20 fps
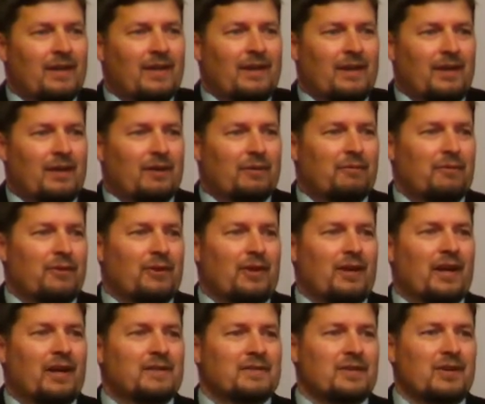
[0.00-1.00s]
here for the
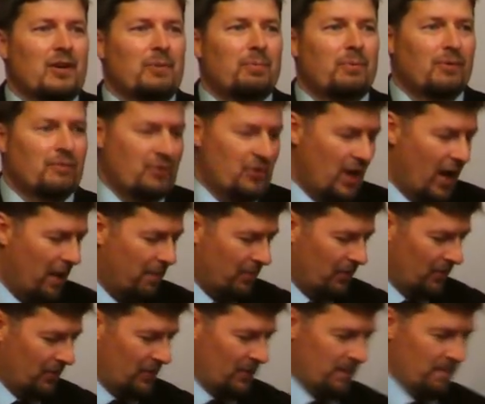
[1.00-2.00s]
next couple of
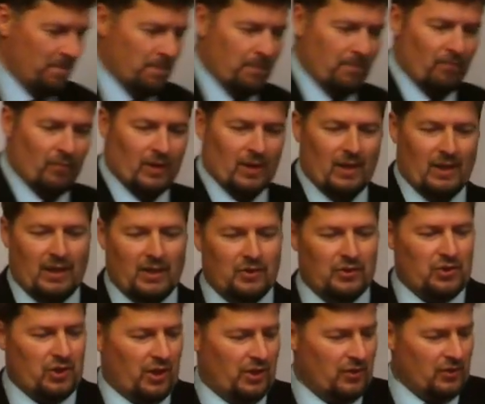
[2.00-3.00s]
chapters in
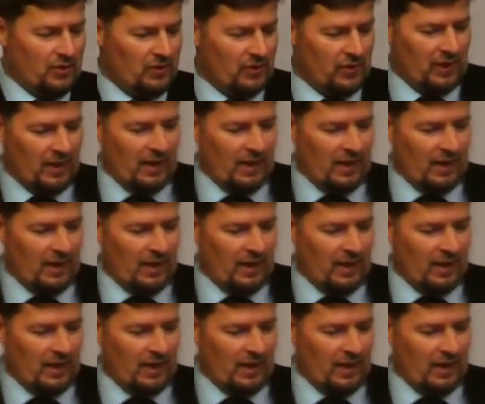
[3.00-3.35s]
Judges.